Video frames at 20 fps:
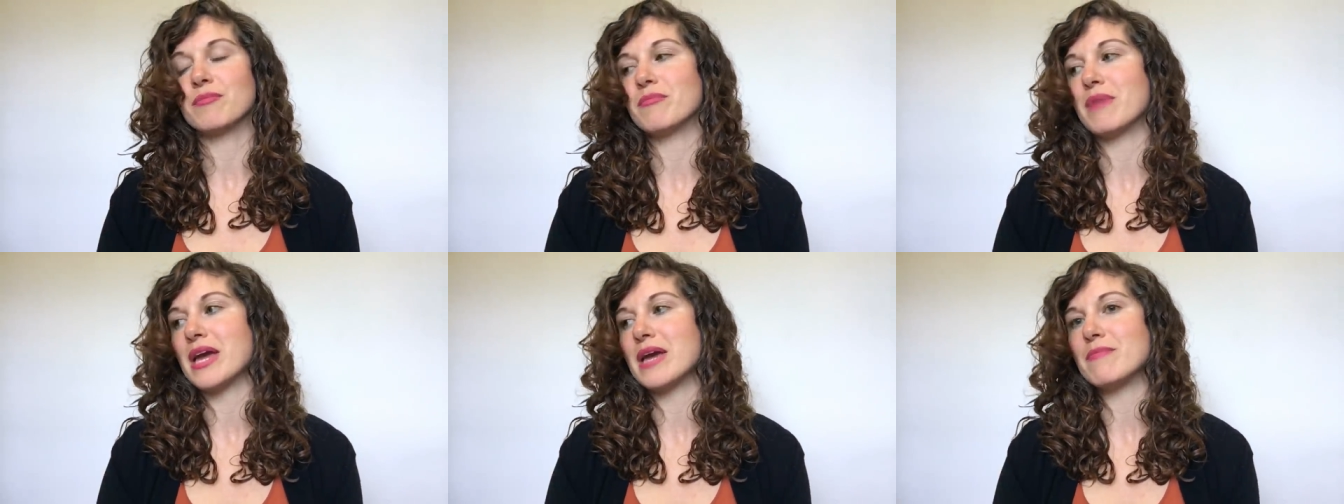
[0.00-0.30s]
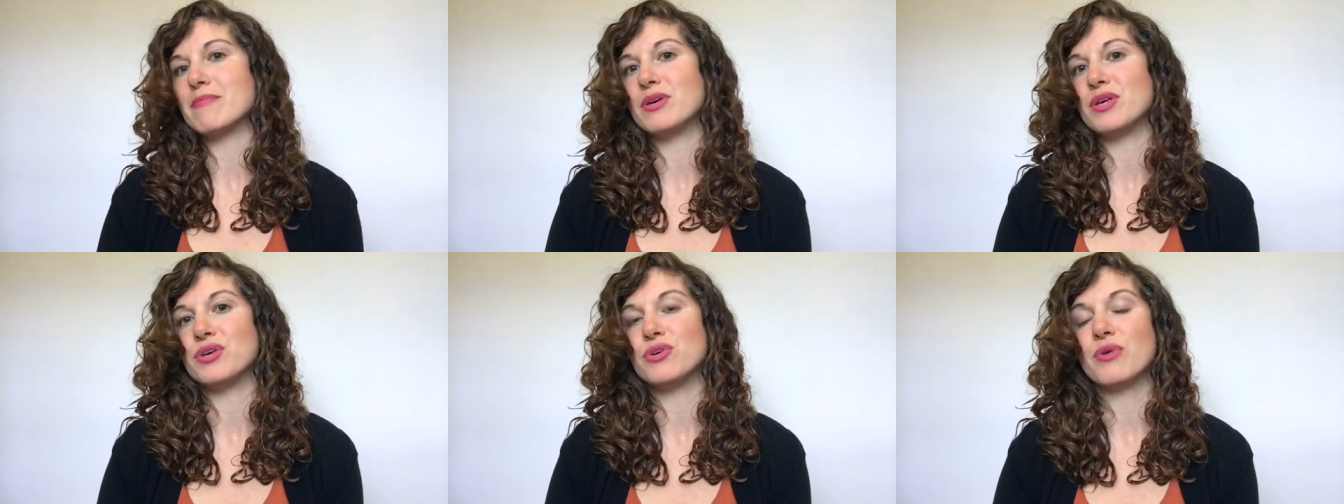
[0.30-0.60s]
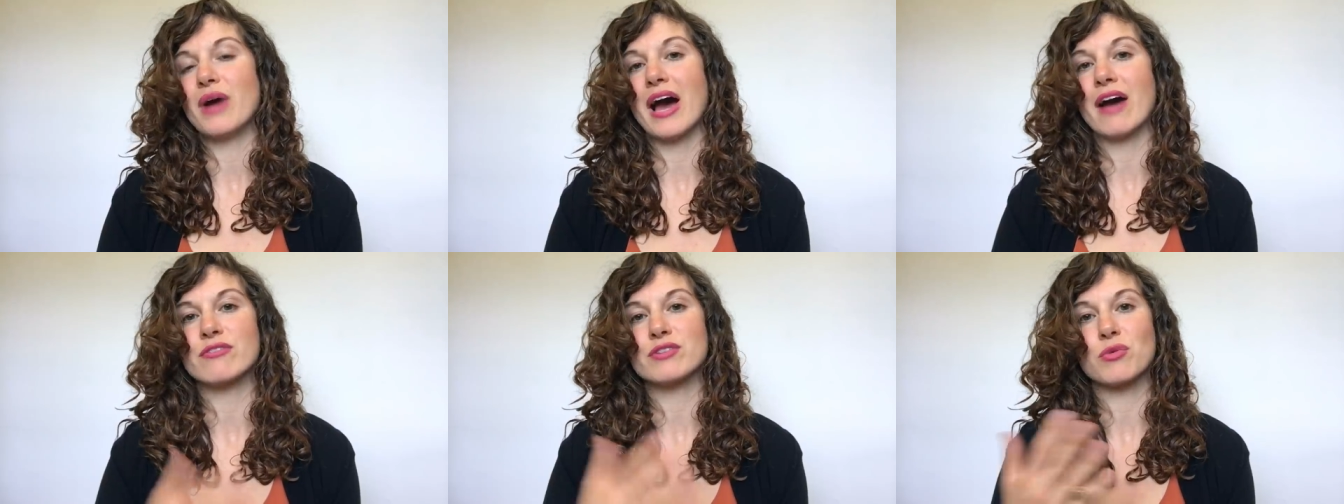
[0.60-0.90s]
maybe you
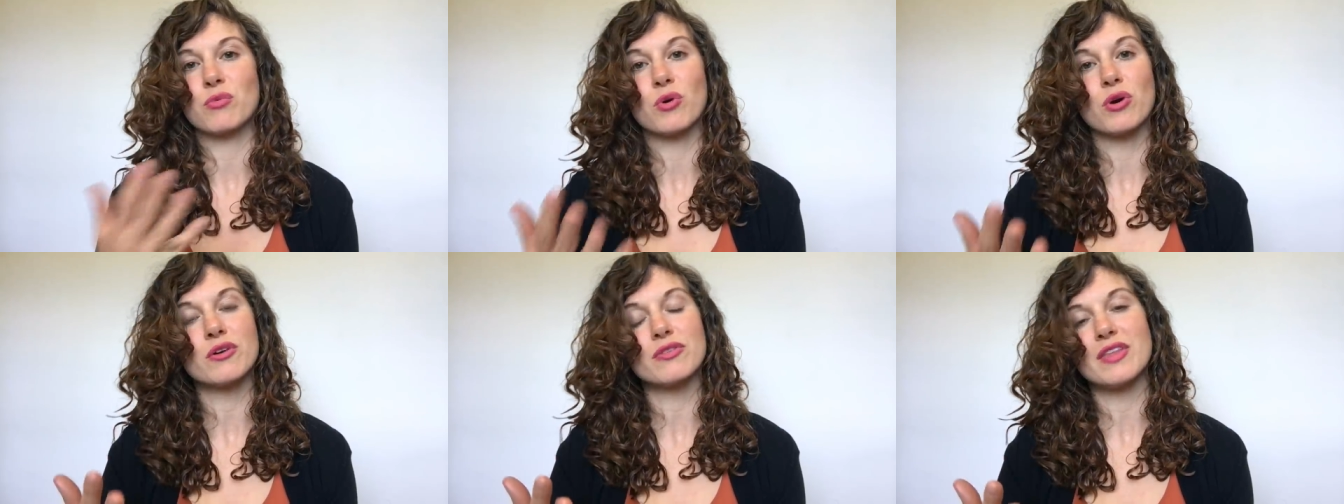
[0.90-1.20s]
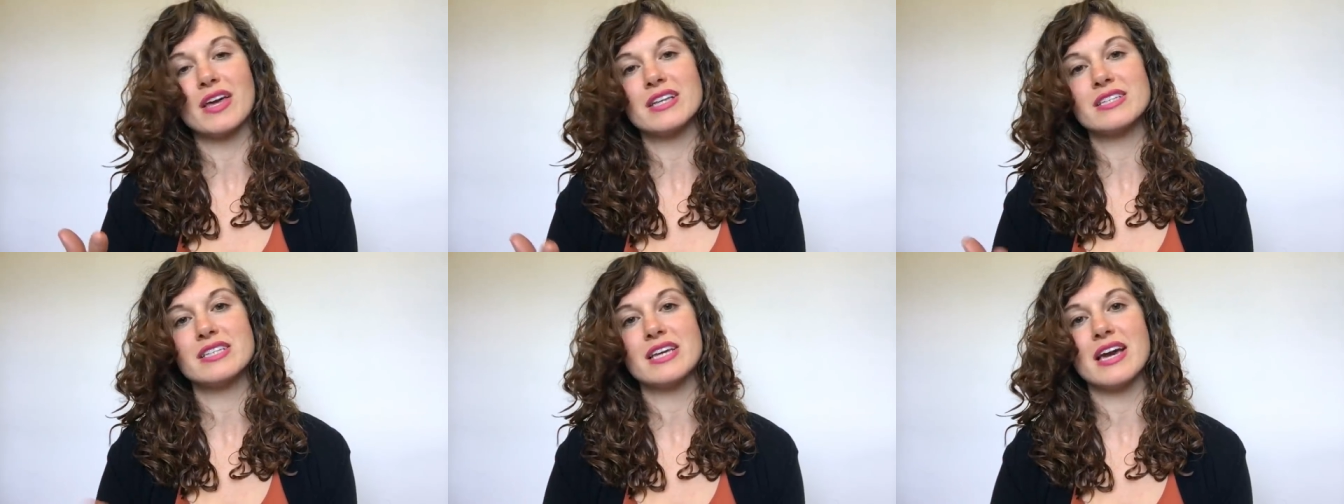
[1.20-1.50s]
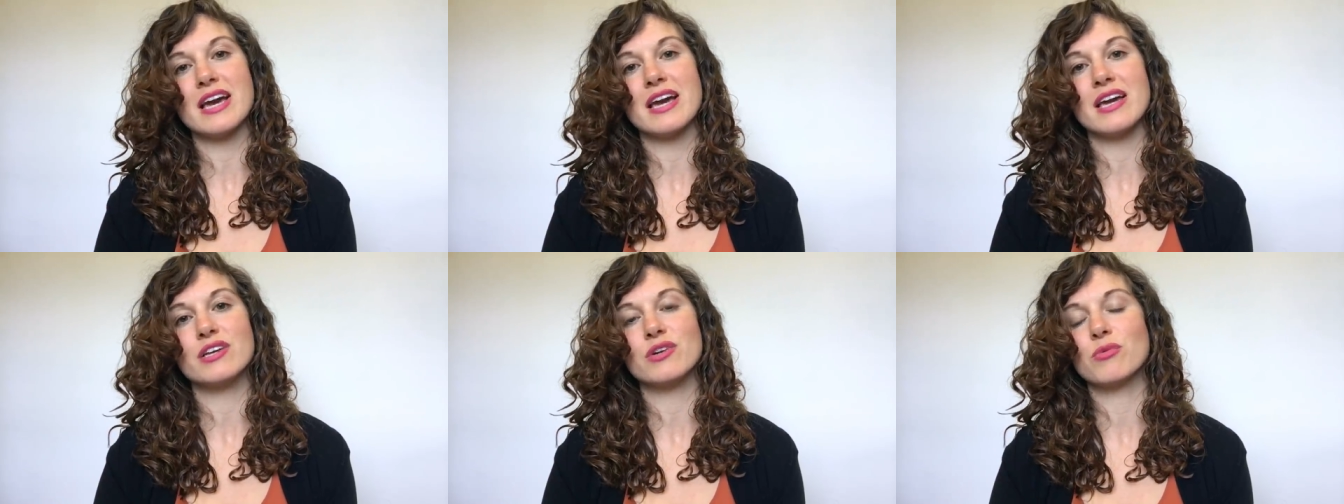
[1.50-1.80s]
have to work that
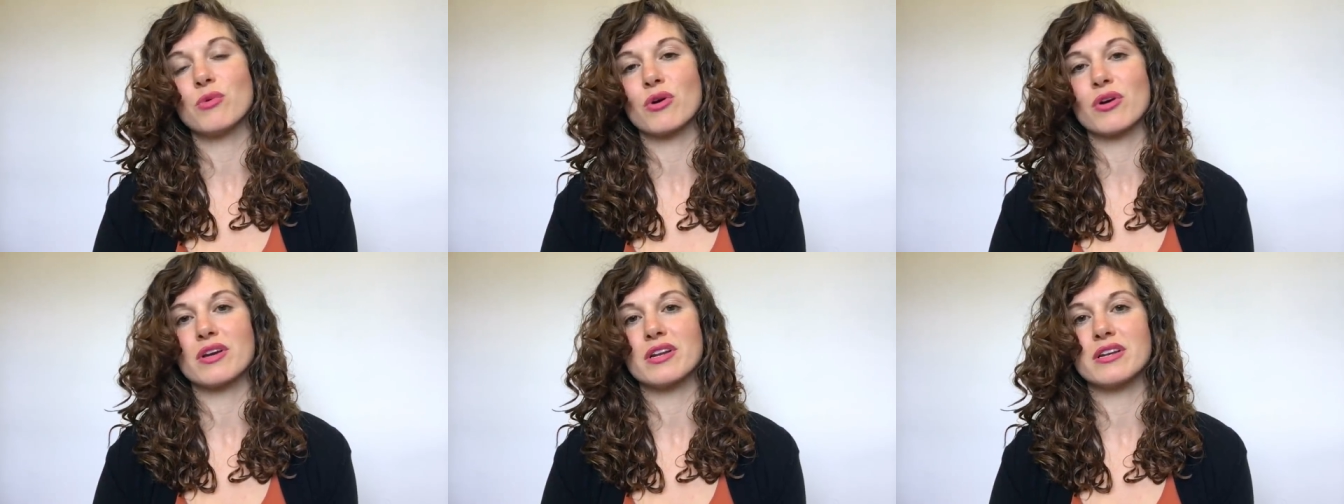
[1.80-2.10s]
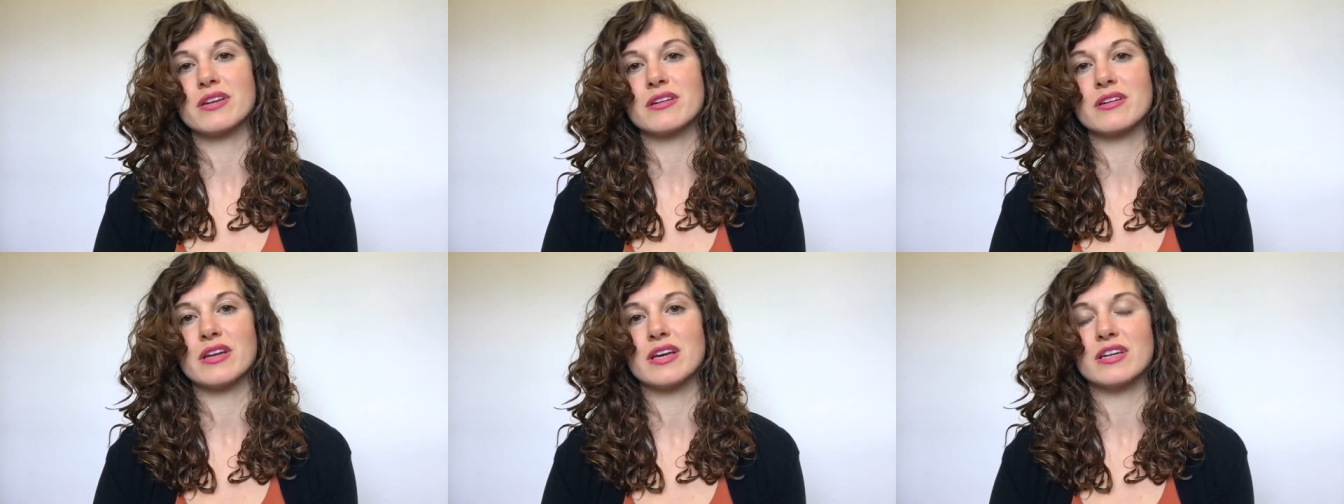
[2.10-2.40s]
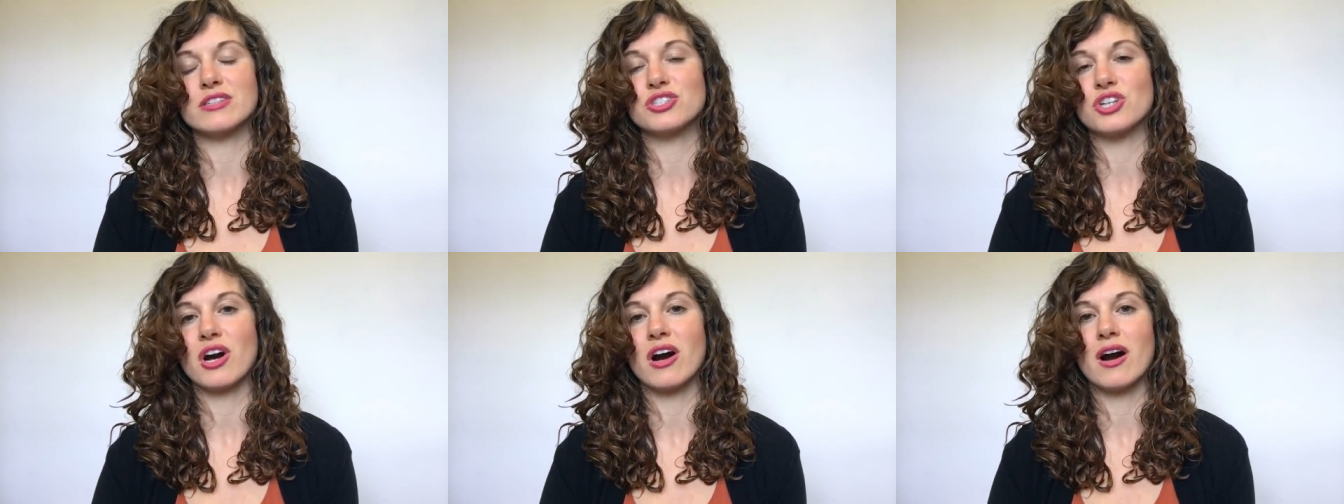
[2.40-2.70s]
day, you work in
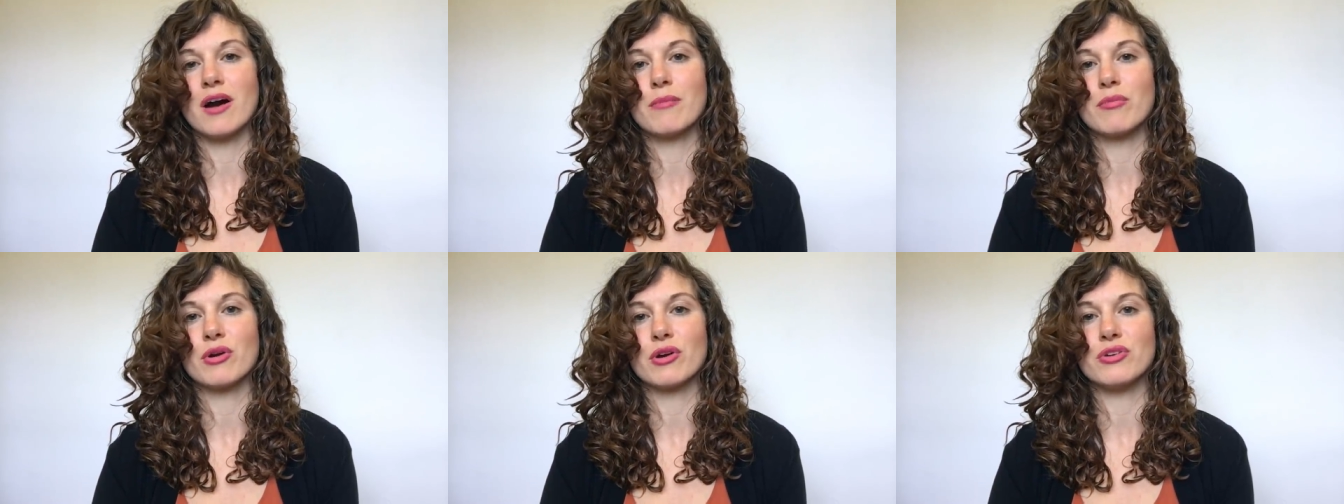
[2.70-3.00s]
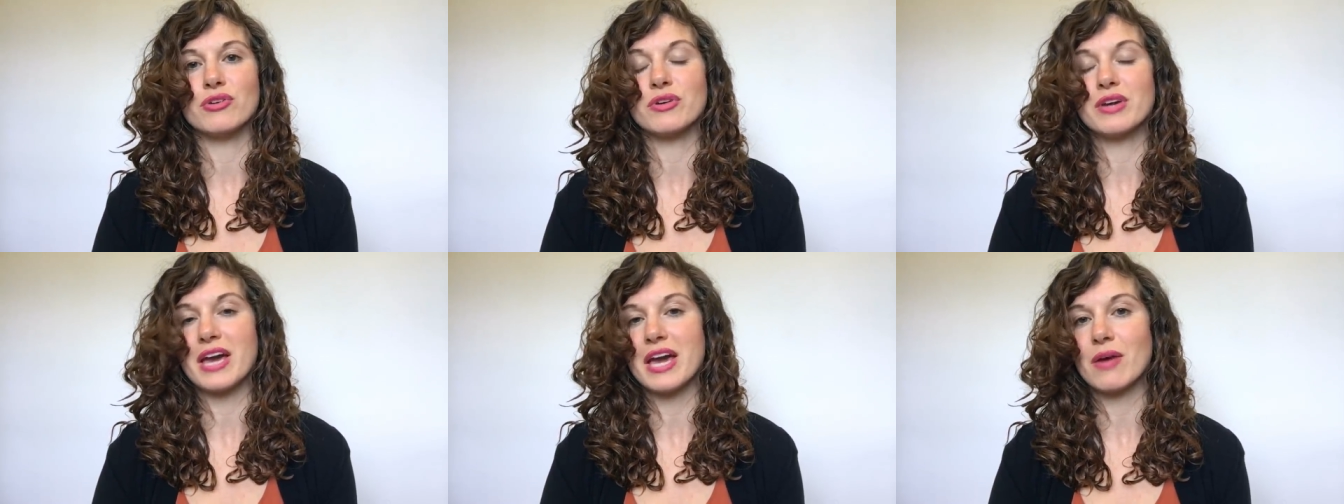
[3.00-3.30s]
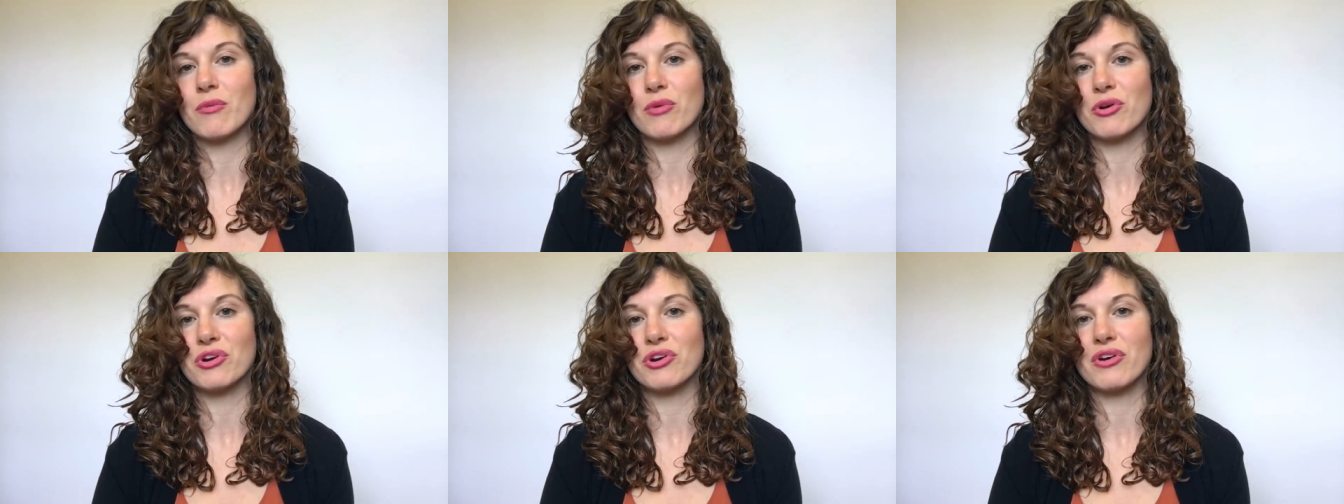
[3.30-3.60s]
a job where you
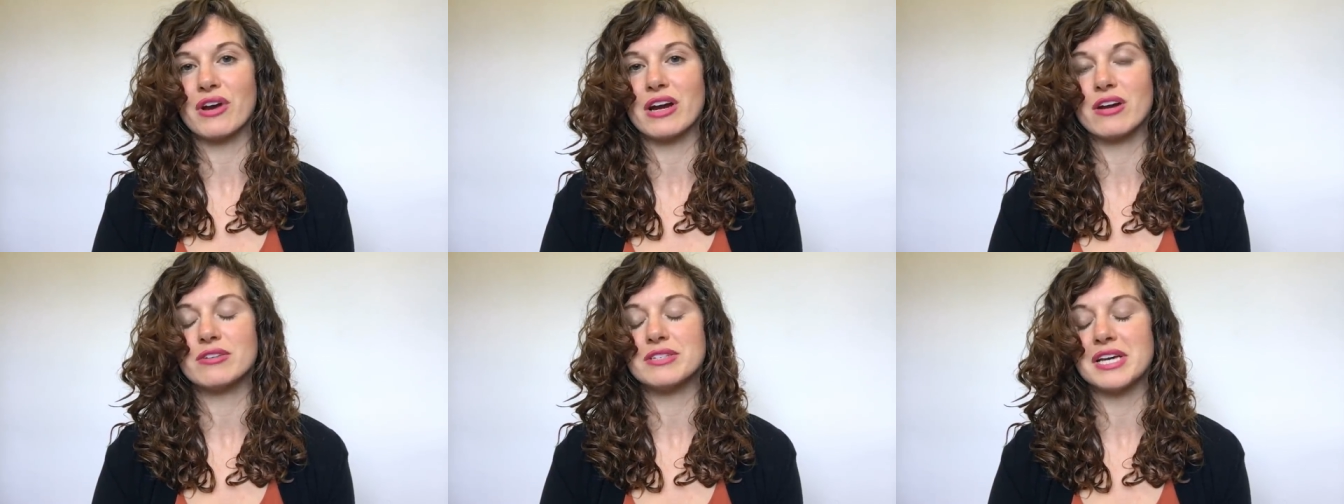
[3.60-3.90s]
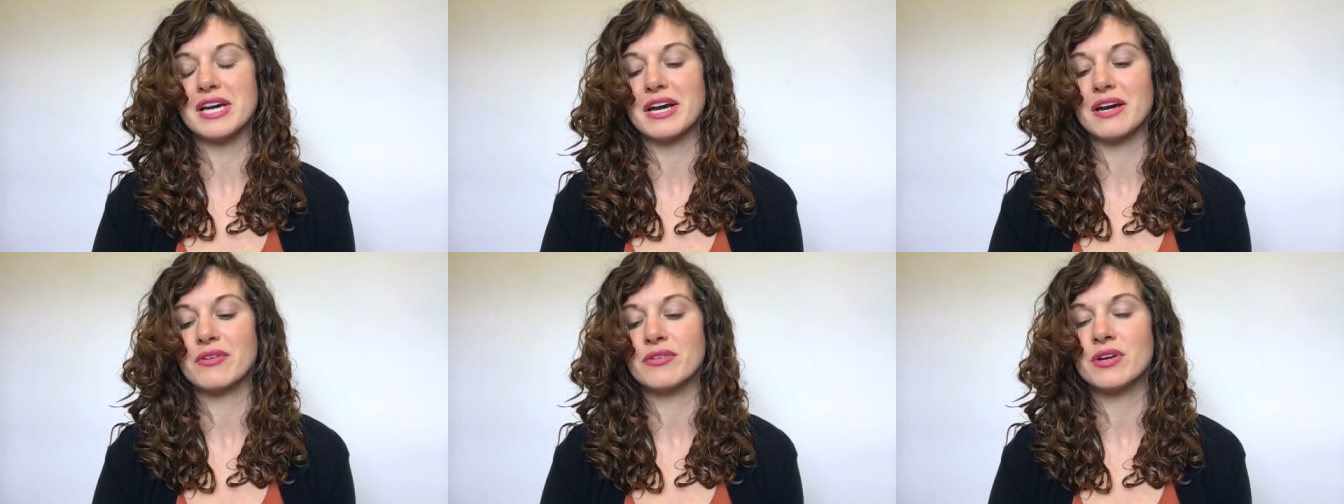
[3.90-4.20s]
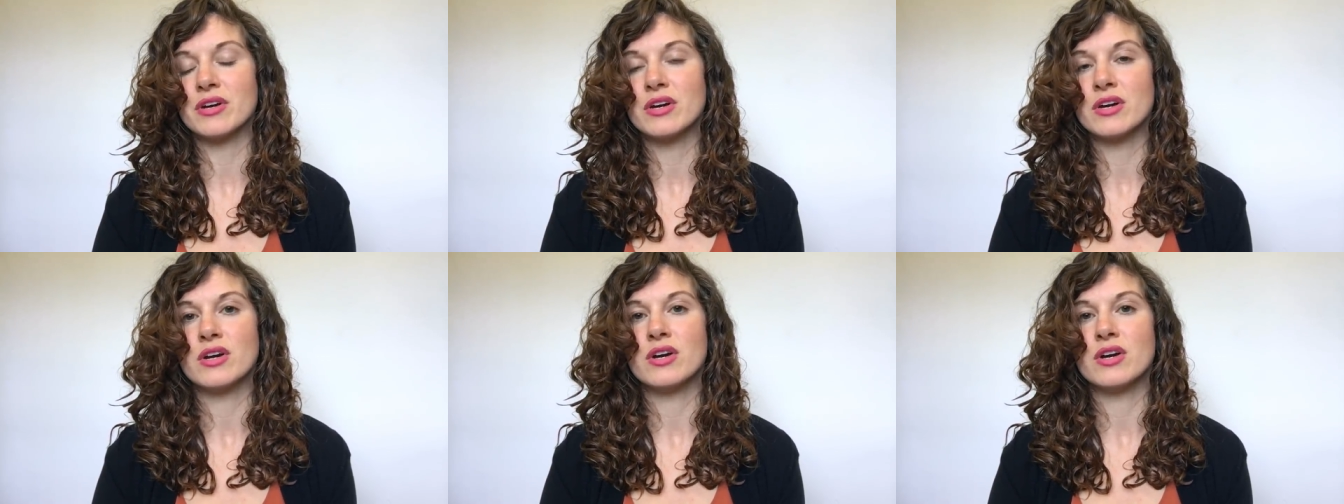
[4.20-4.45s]
can't wear your hair down,